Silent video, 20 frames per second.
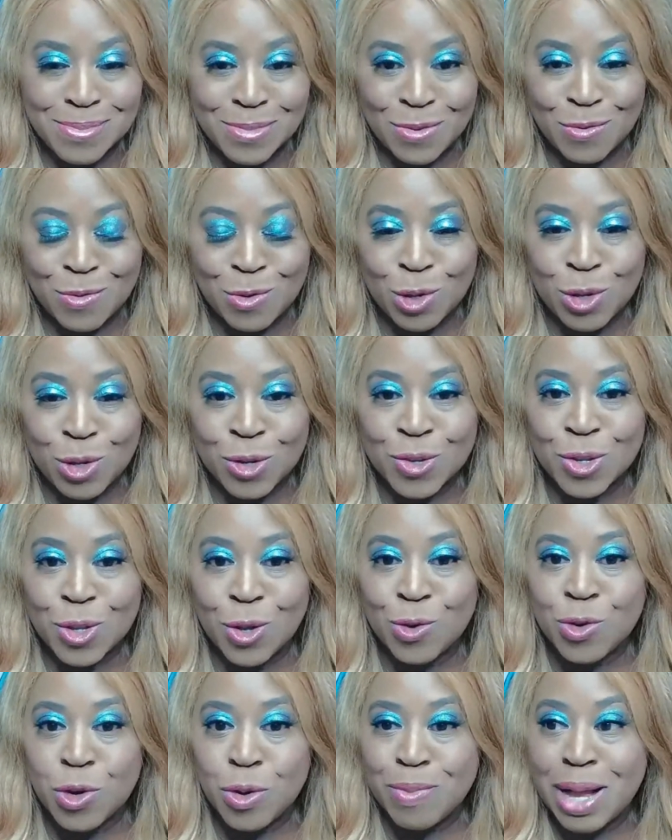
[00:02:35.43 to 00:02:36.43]
Full
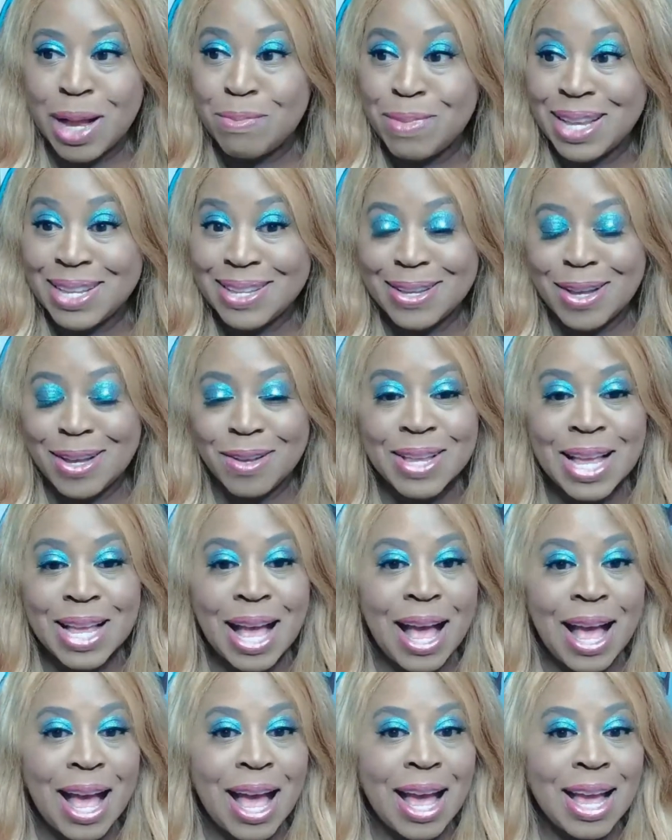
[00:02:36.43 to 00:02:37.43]
disclosure about myself.
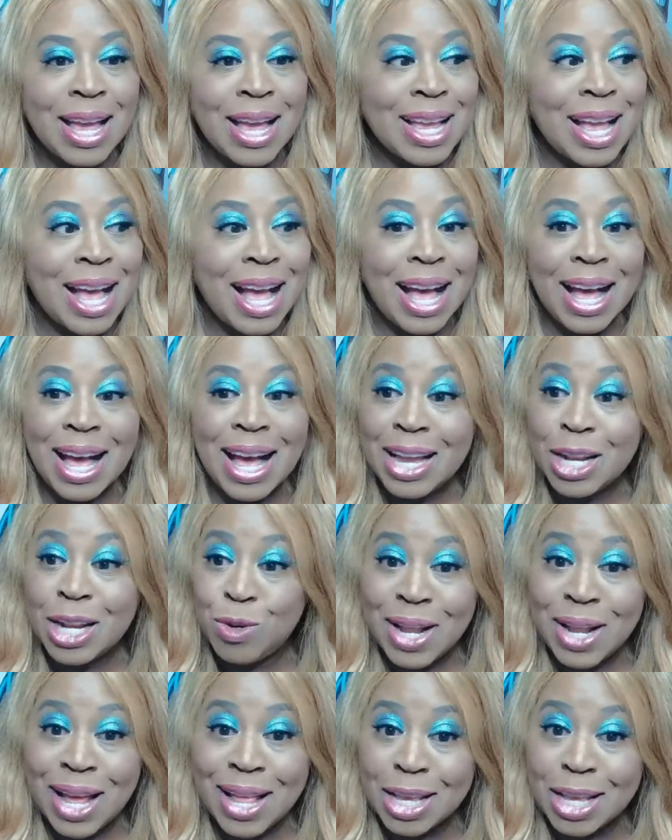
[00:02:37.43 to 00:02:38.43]
I
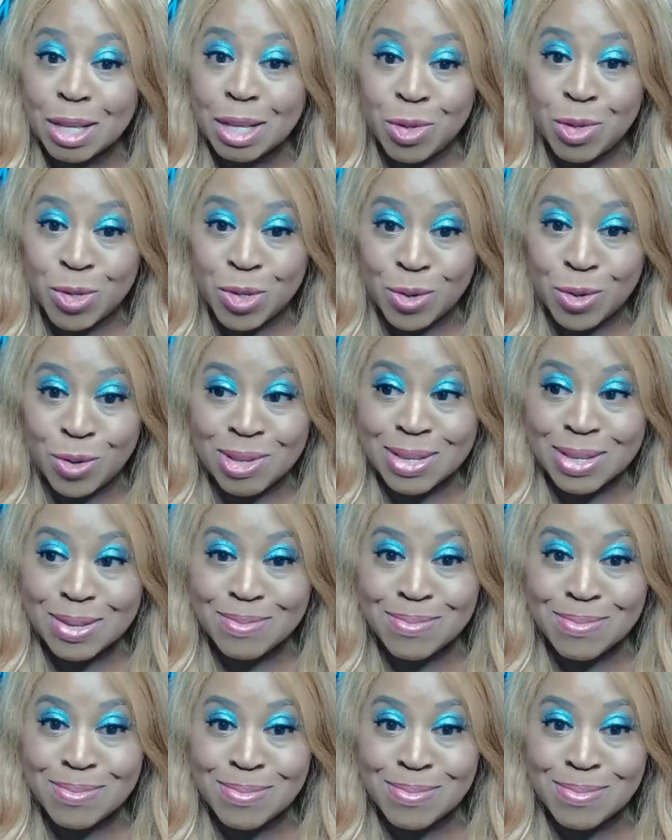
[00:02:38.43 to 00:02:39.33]
do not like musicals.